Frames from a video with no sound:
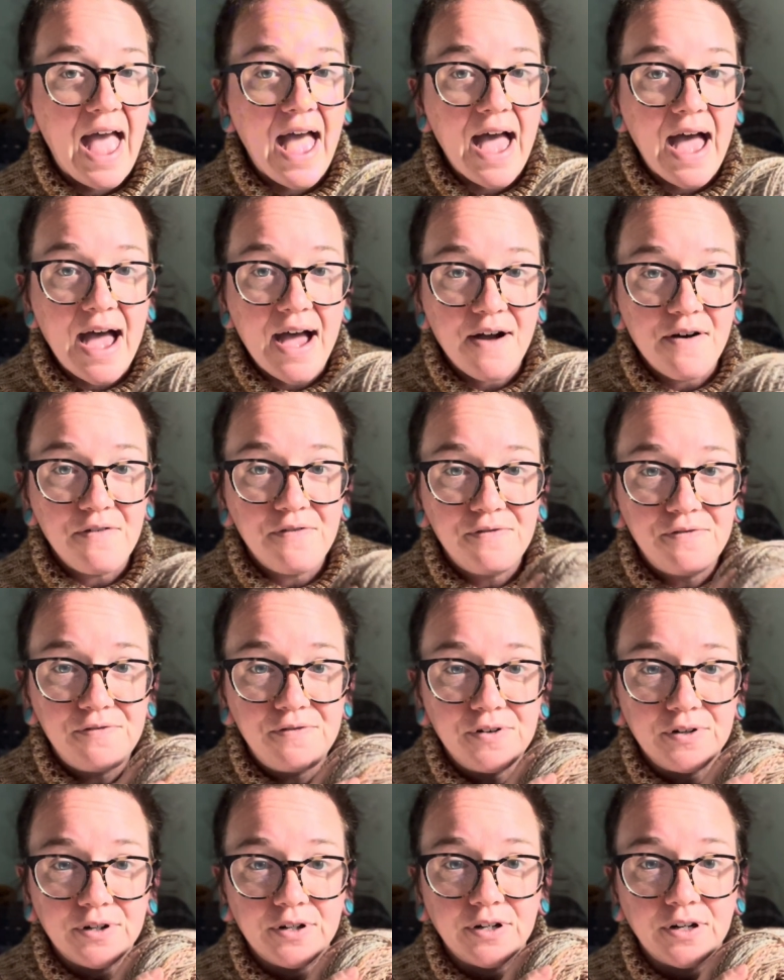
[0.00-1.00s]

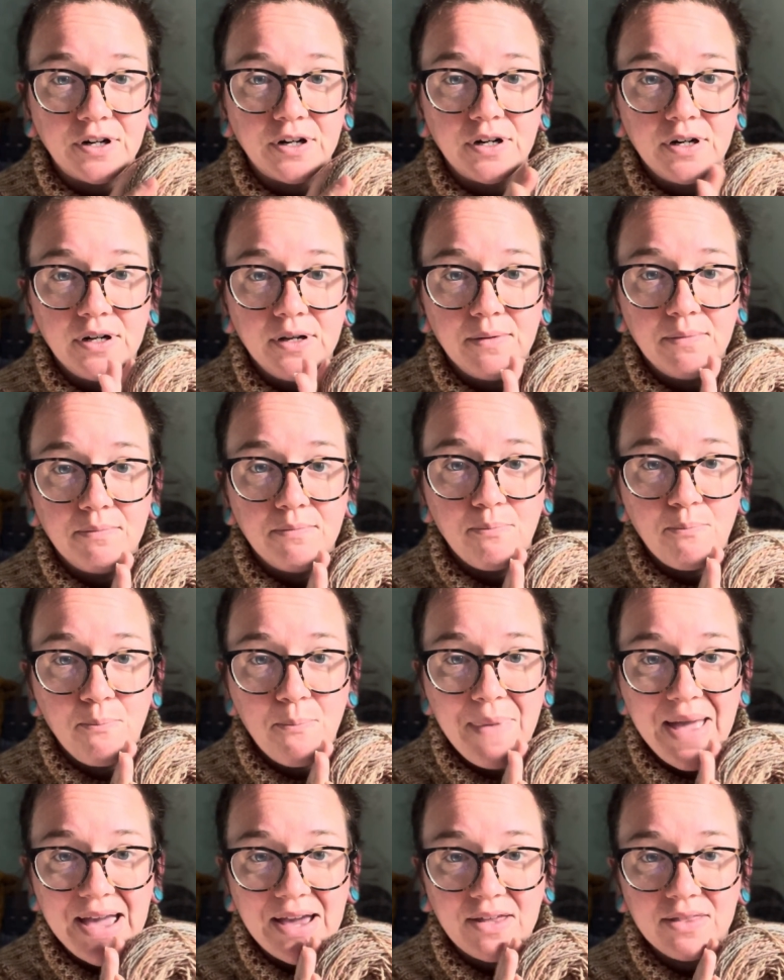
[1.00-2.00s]
ever
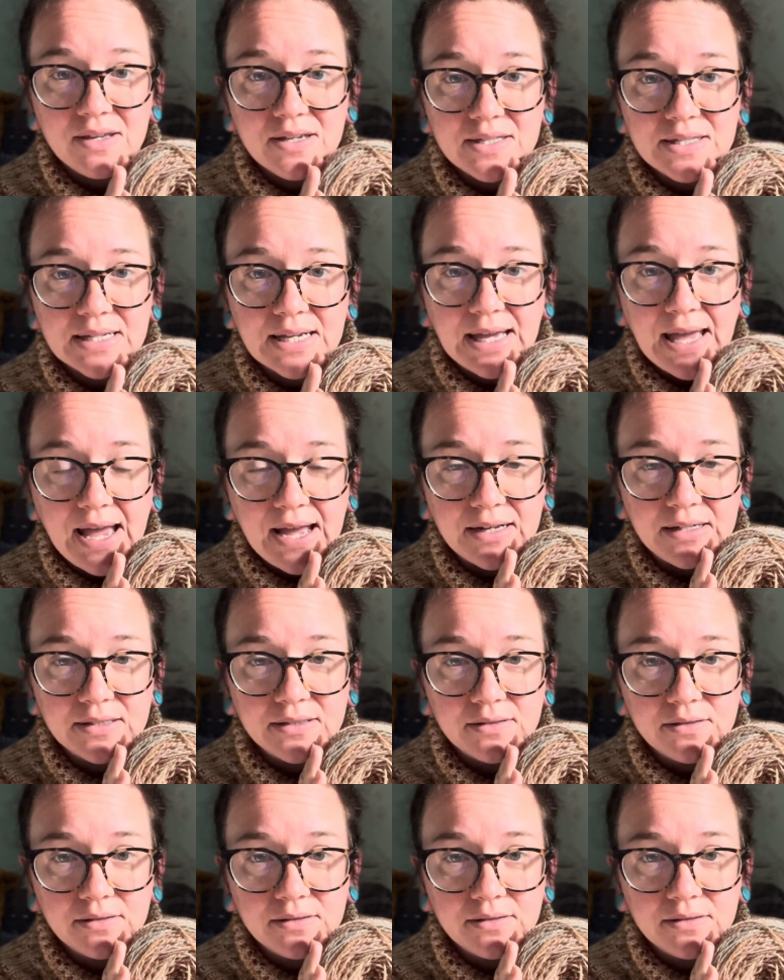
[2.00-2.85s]
make this again.